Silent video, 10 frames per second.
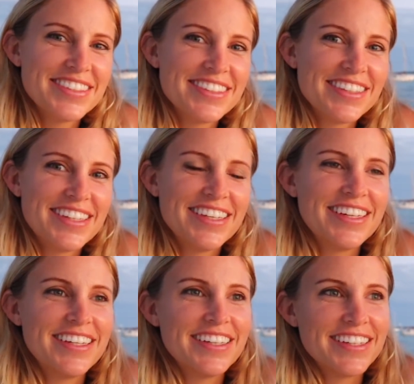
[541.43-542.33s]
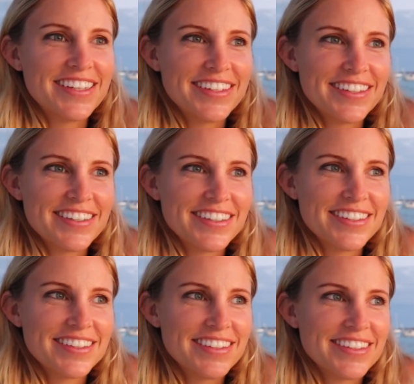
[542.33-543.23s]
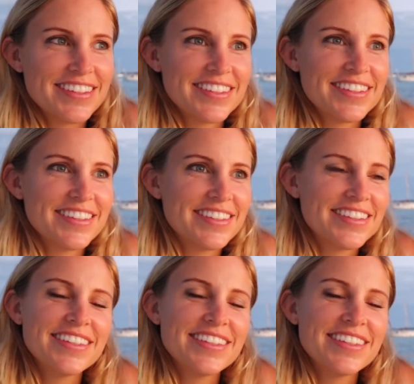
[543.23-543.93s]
The person shown says nothing.